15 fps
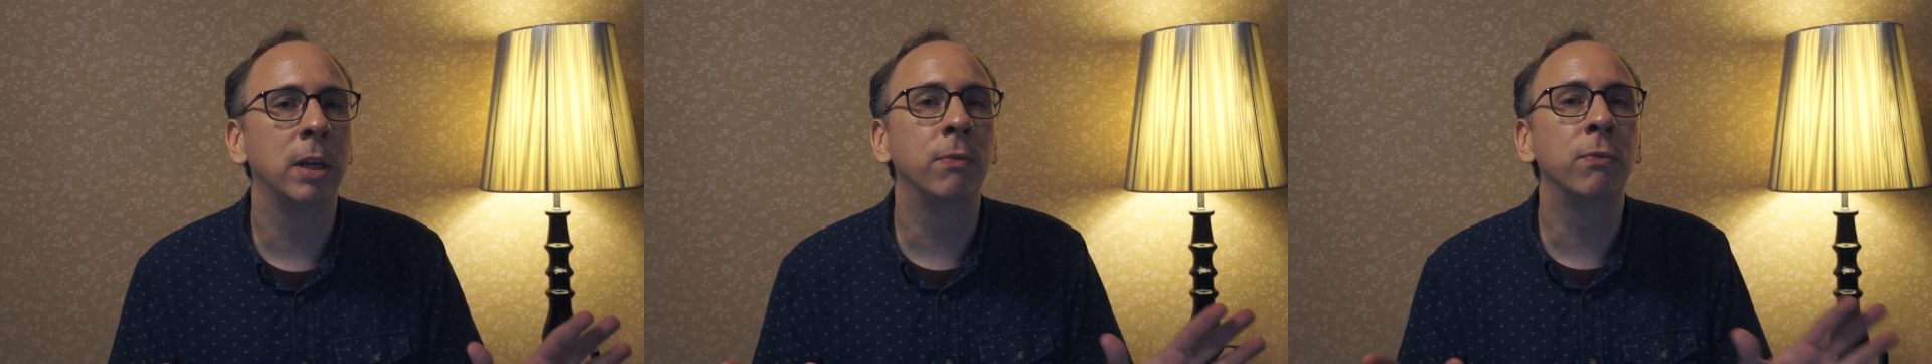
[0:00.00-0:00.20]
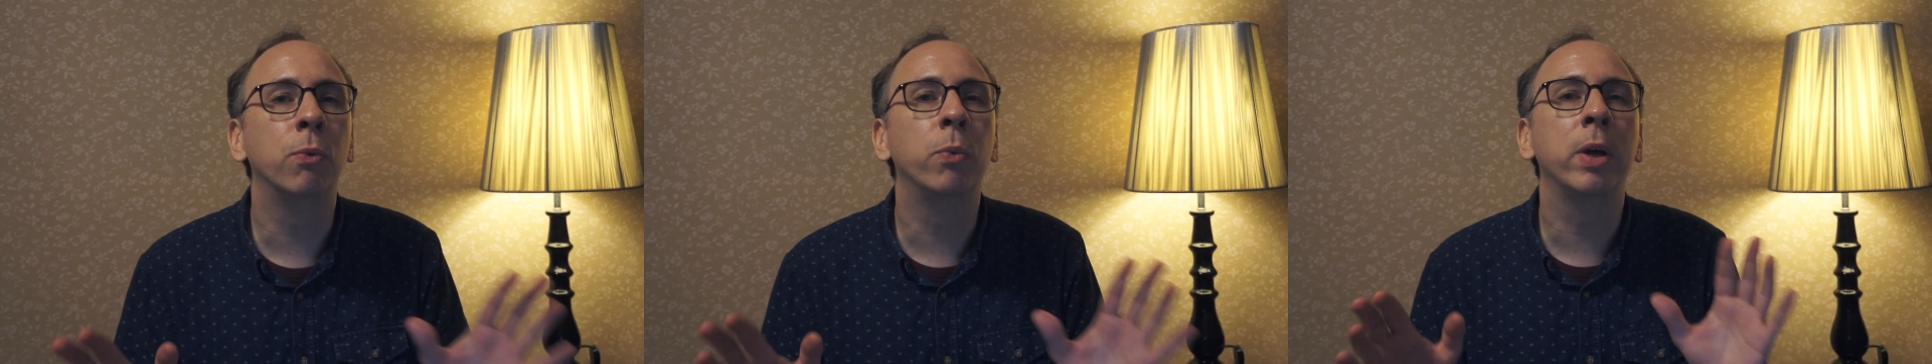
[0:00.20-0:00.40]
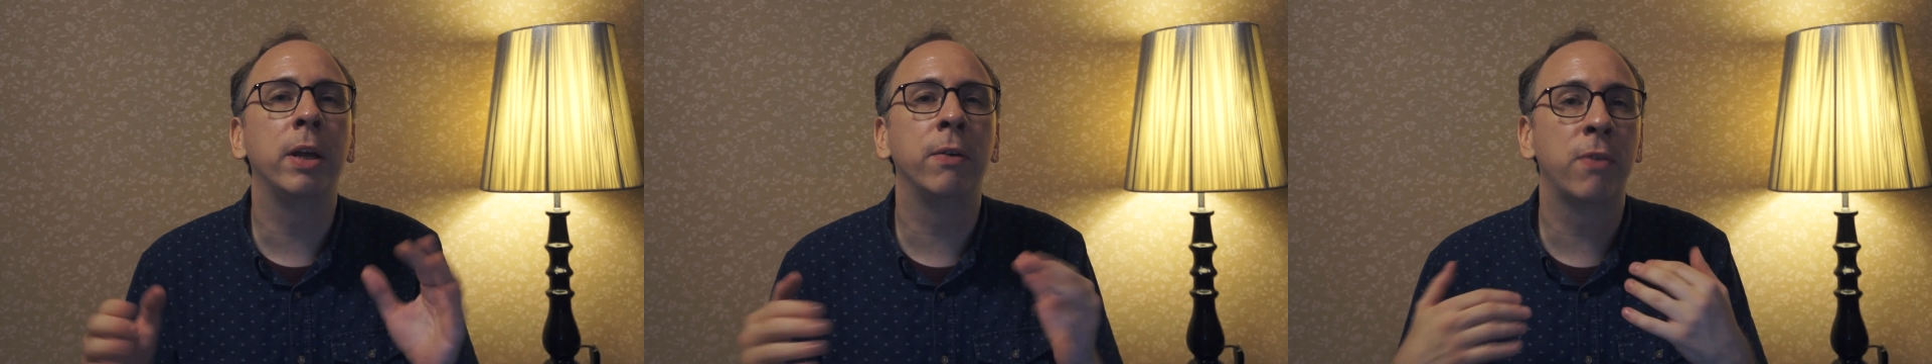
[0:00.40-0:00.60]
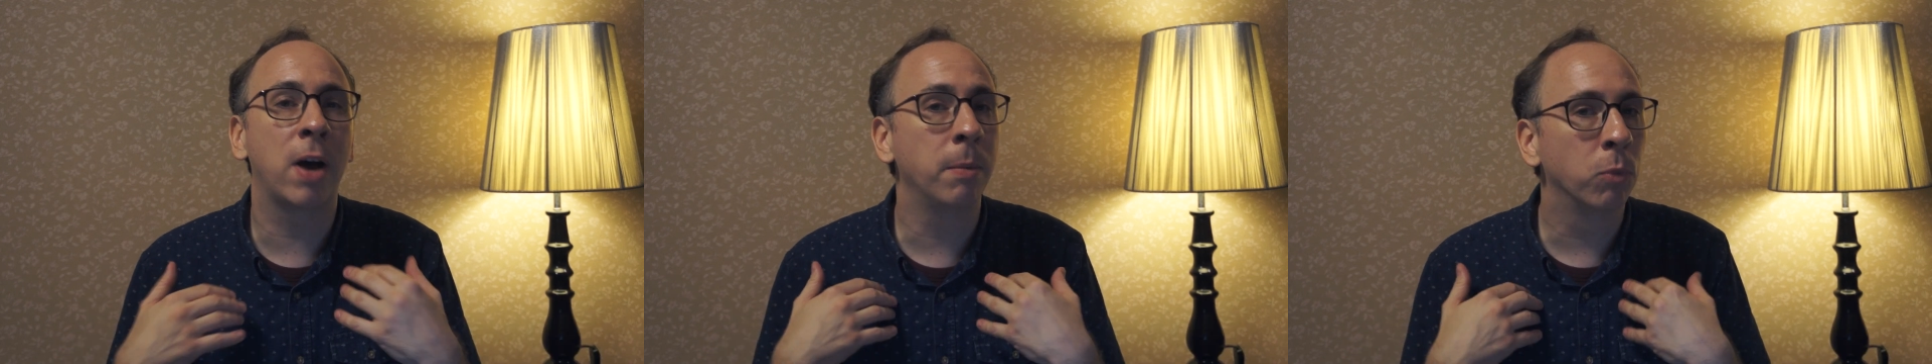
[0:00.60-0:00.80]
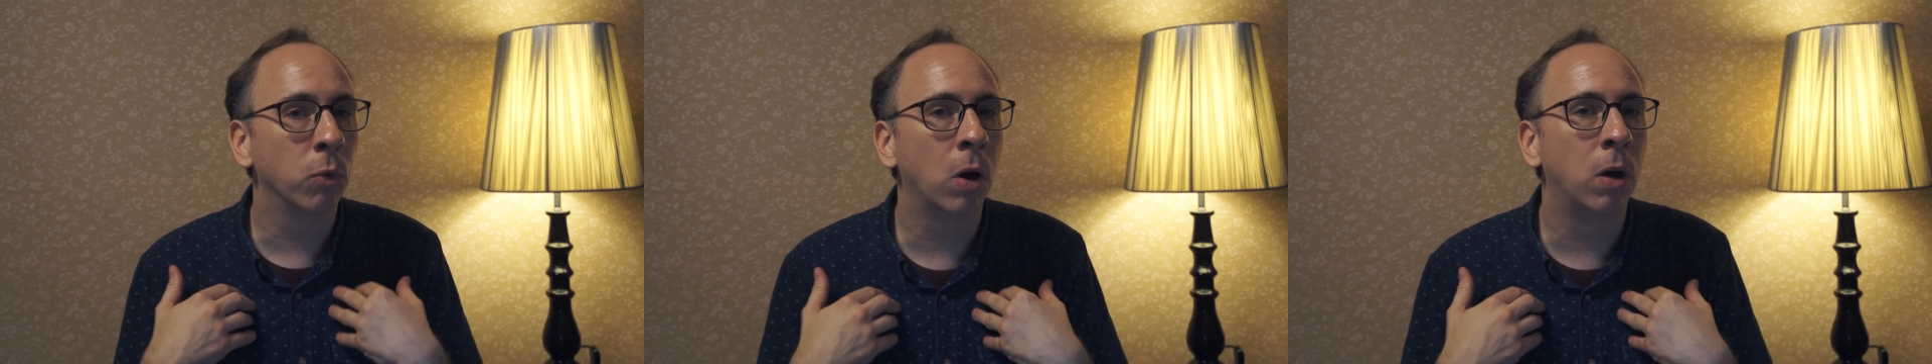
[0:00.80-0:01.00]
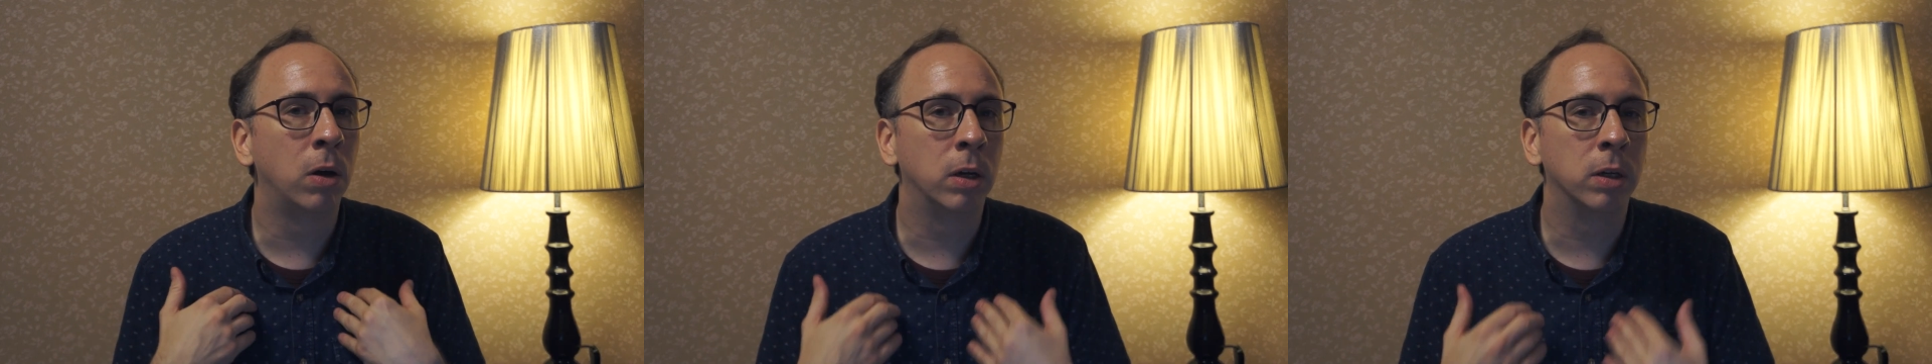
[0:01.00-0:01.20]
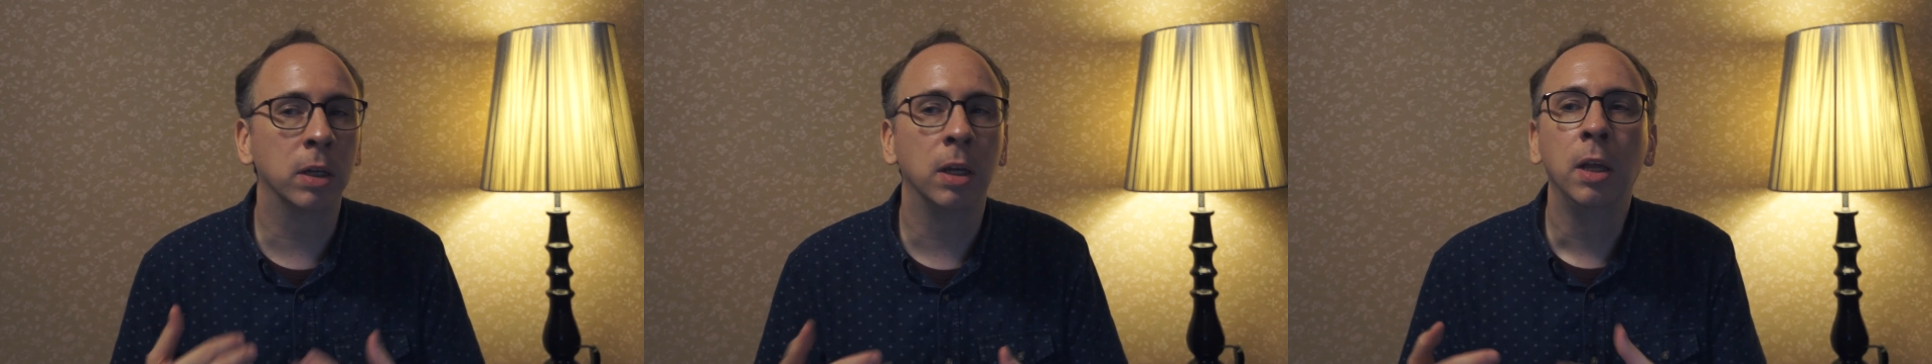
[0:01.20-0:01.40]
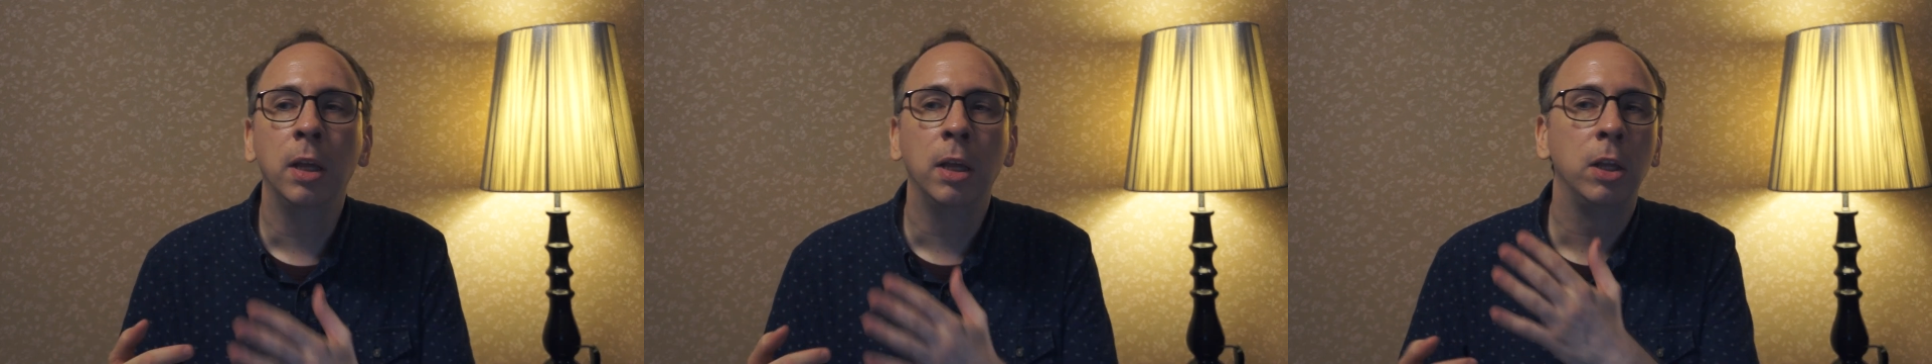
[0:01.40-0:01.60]
If I'm wrong,
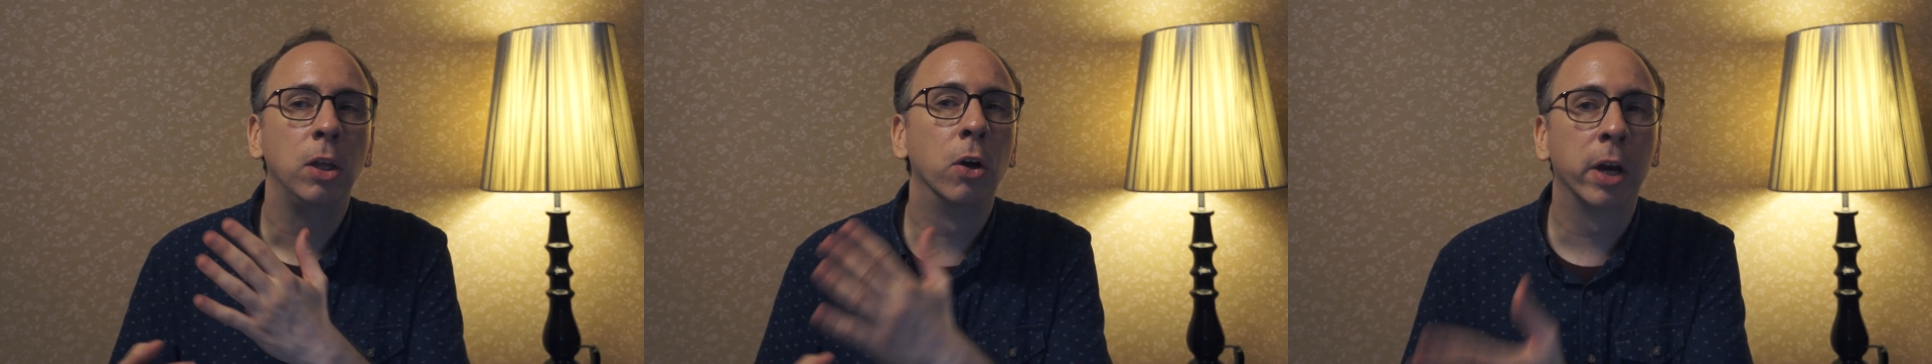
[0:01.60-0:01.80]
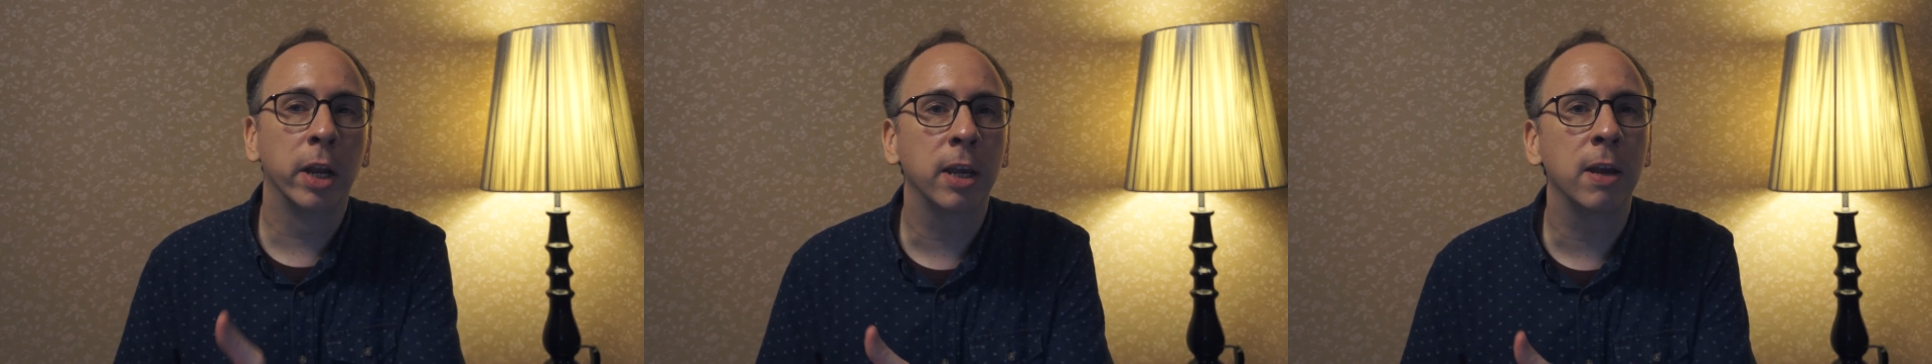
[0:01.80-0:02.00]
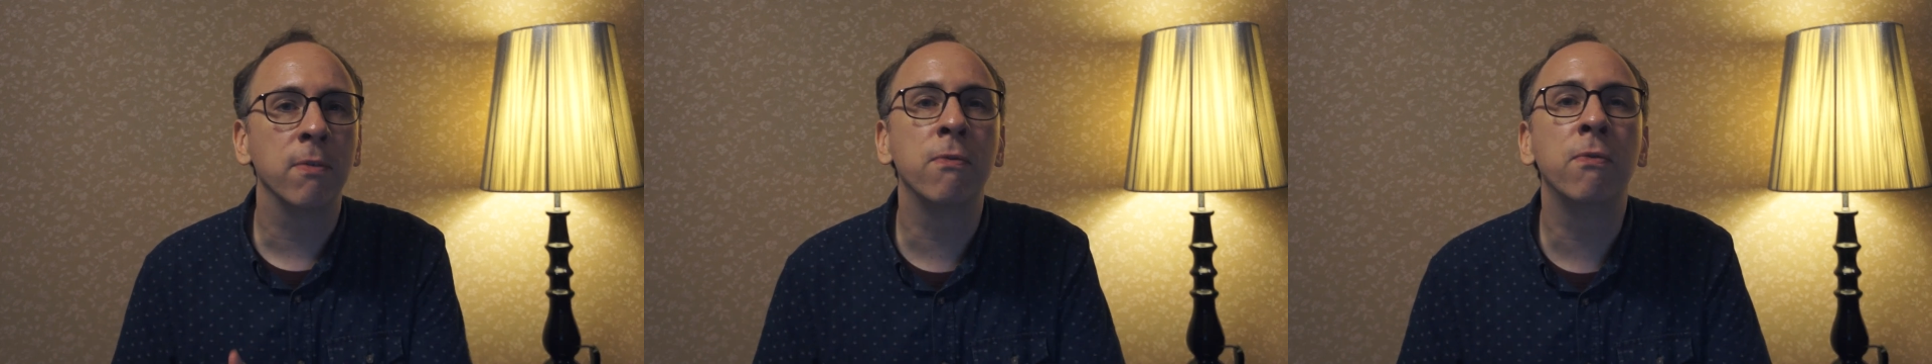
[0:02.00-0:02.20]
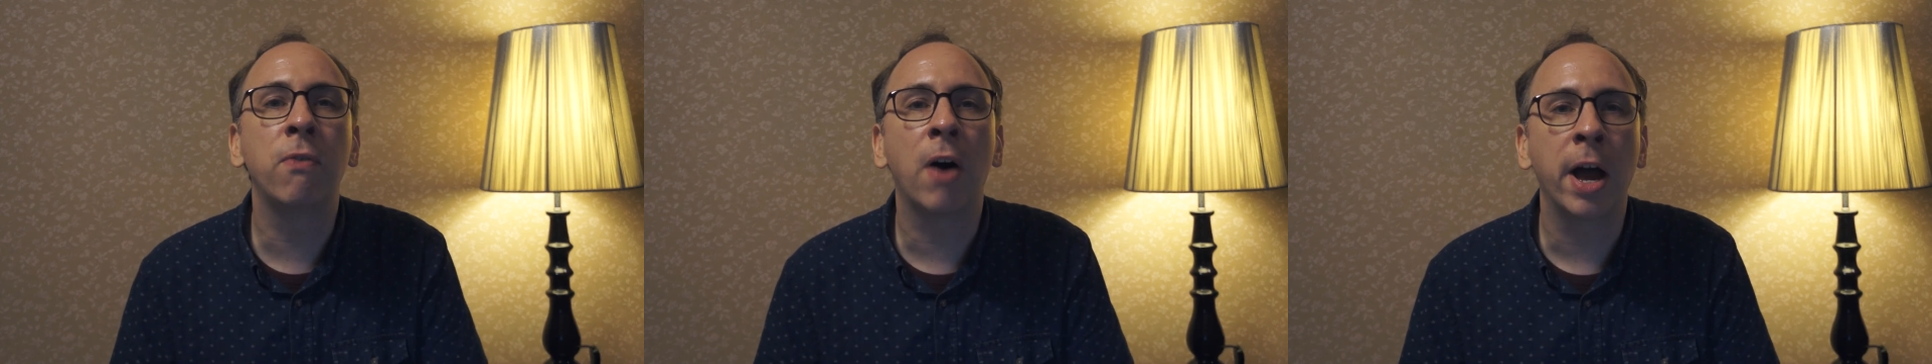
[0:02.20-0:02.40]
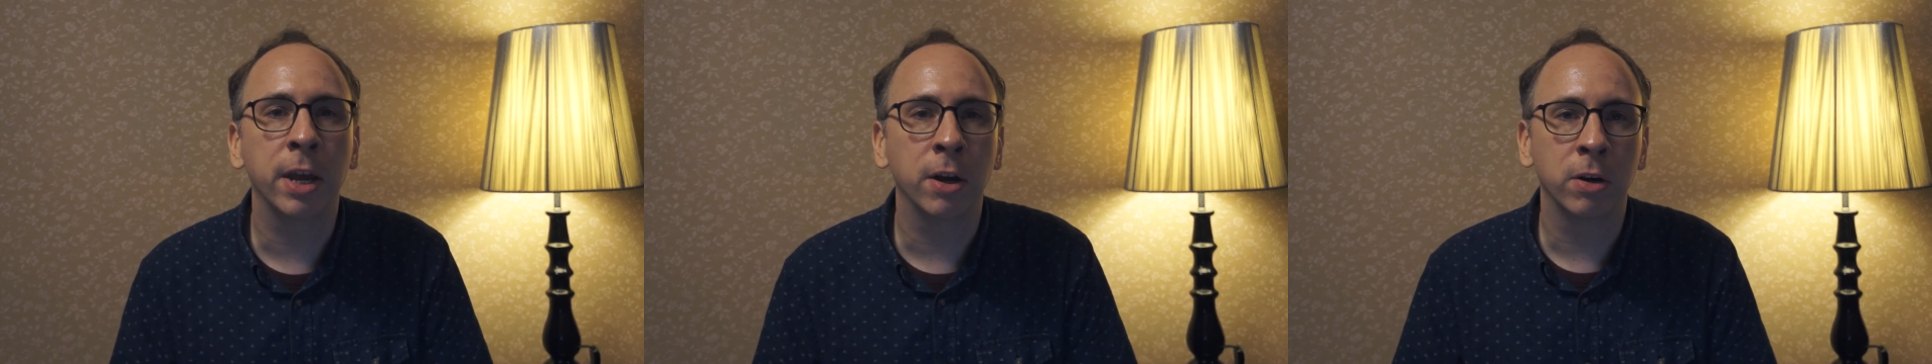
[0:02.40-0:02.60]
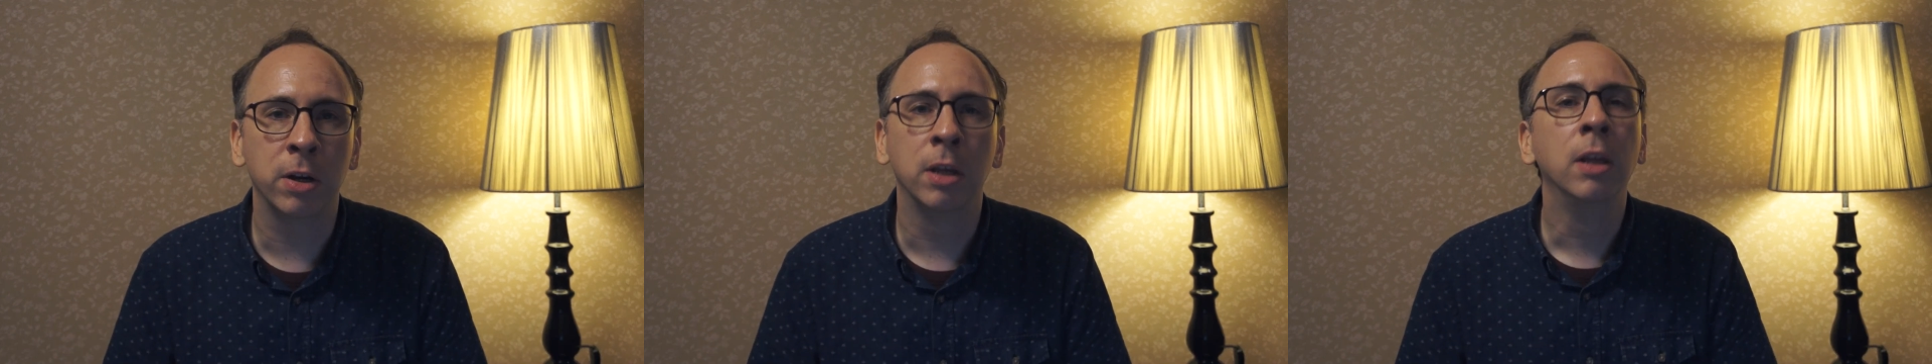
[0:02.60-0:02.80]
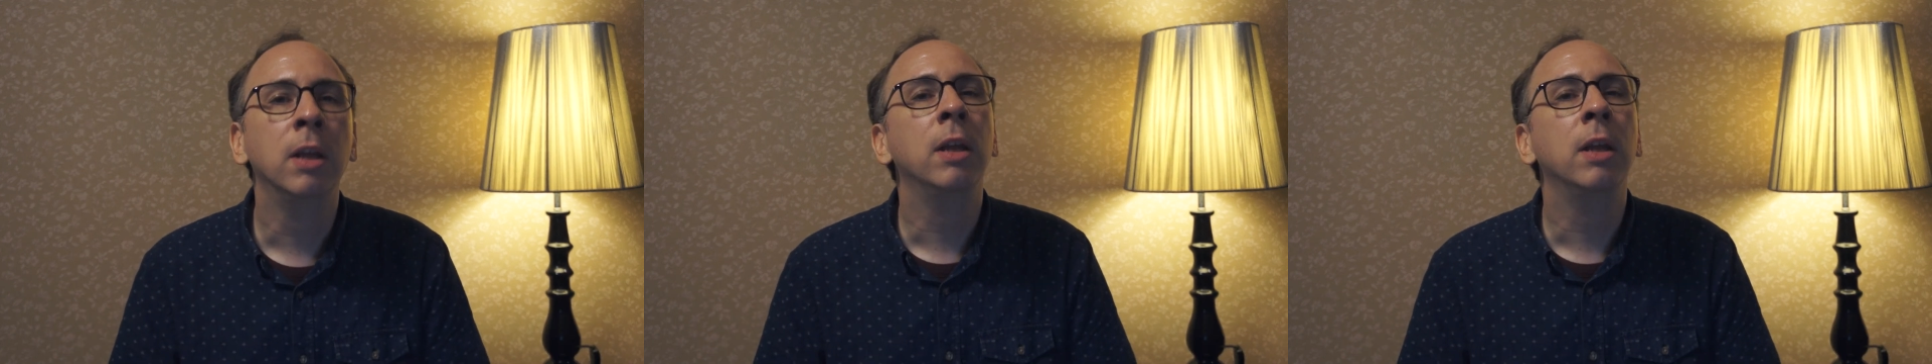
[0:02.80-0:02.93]
you're going to get fired.